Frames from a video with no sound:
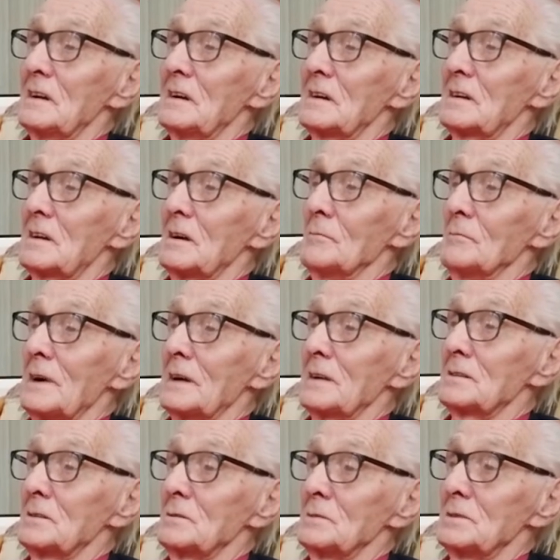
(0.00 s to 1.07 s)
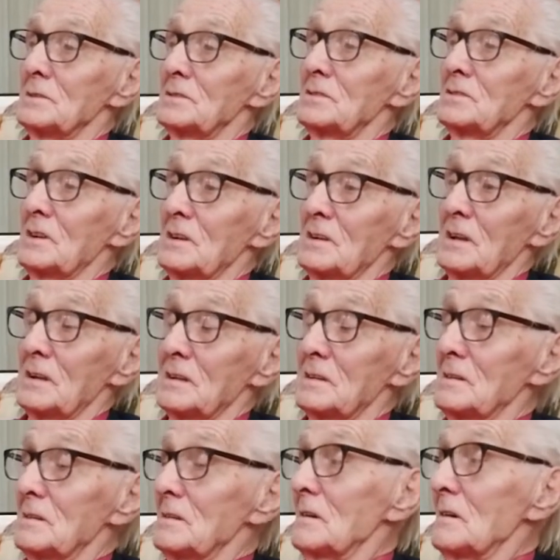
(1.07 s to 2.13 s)
come back to me, and she said that
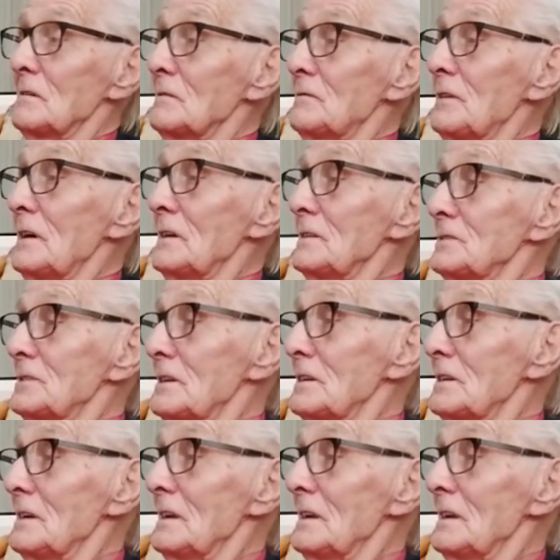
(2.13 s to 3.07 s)
her father said